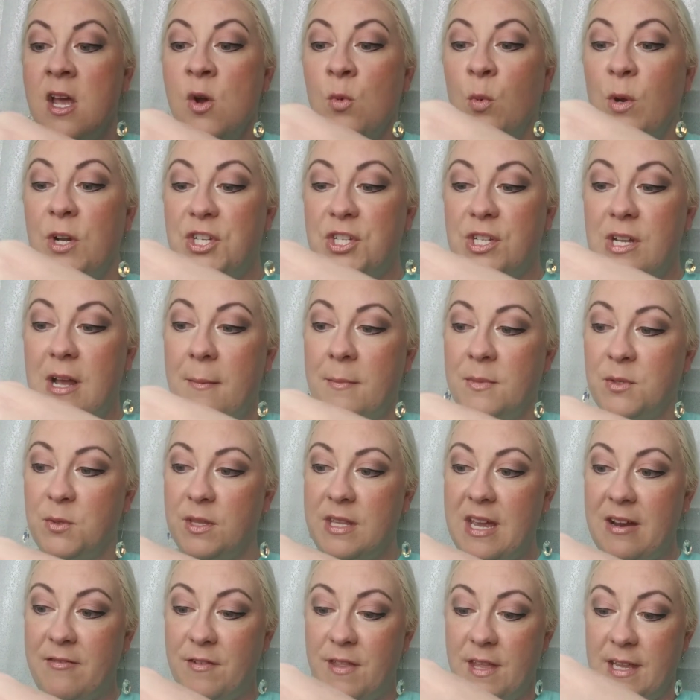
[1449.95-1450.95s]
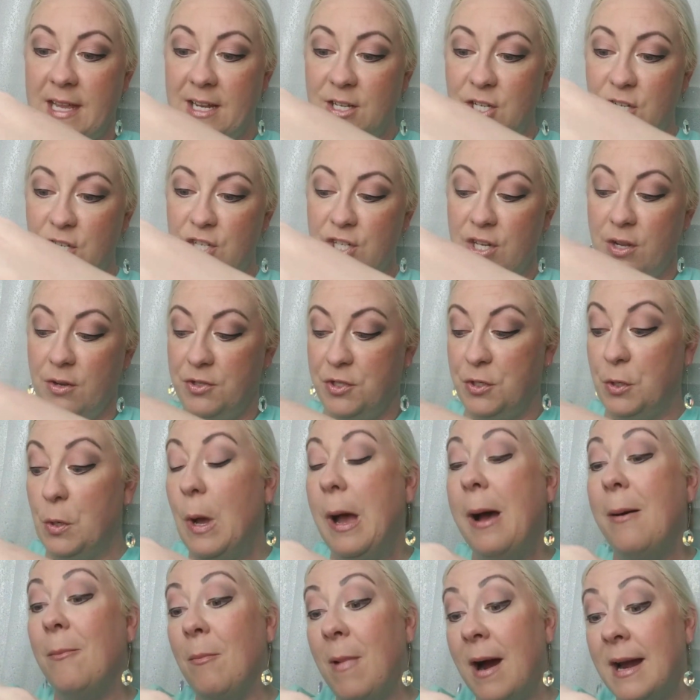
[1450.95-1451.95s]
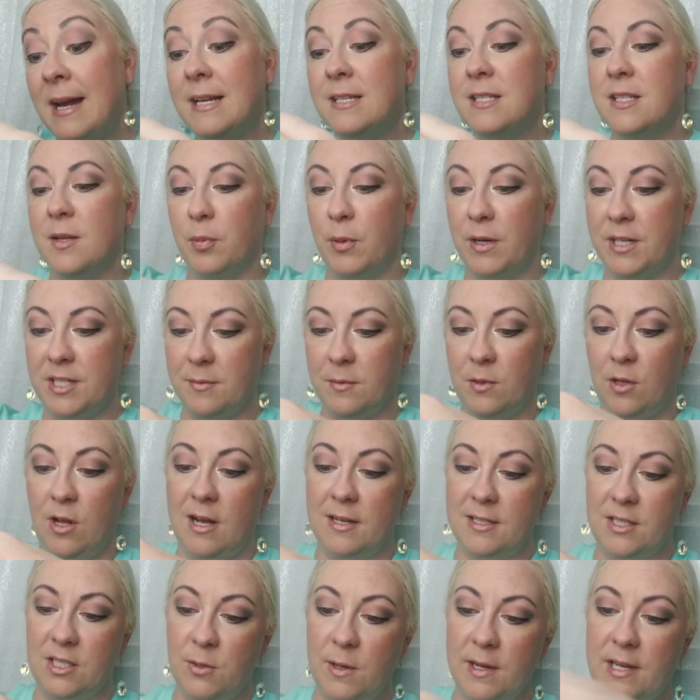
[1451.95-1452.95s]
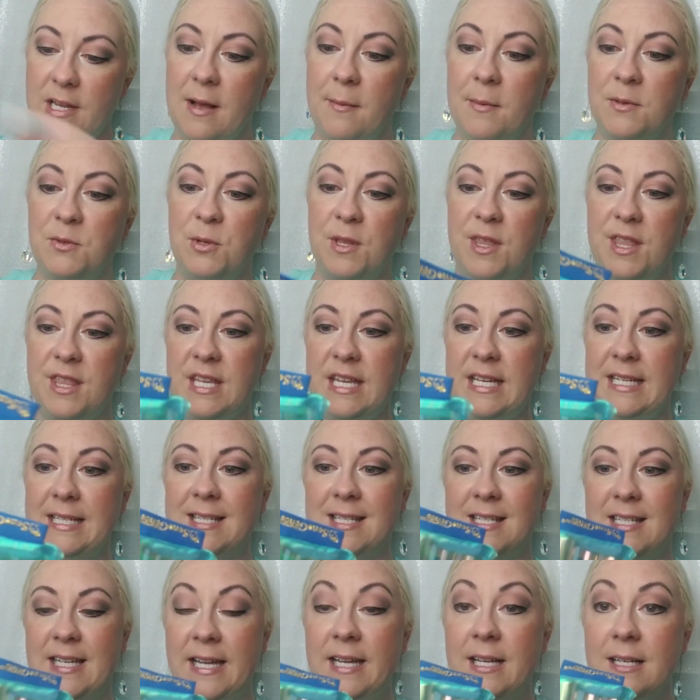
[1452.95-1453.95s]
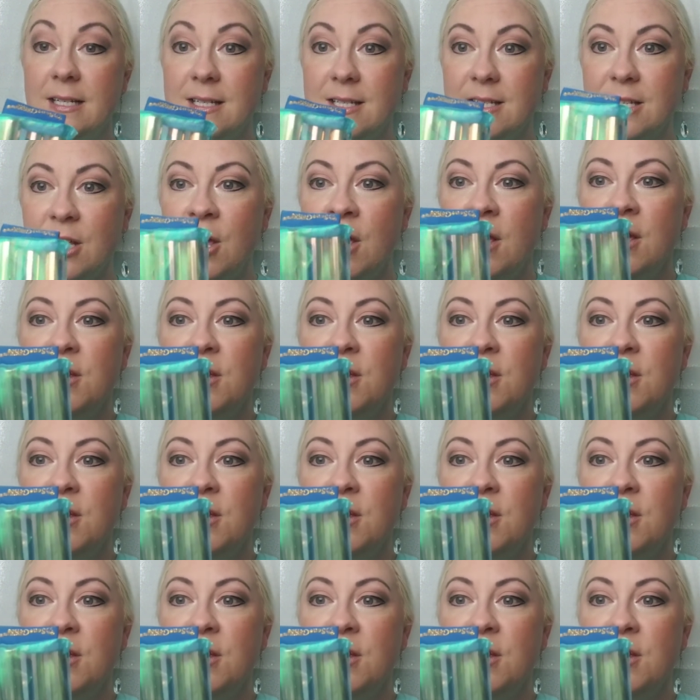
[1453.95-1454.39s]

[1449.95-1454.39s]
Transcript: which comes with everything I just showed you, minus the Prism Gloss. So it comes with these 6.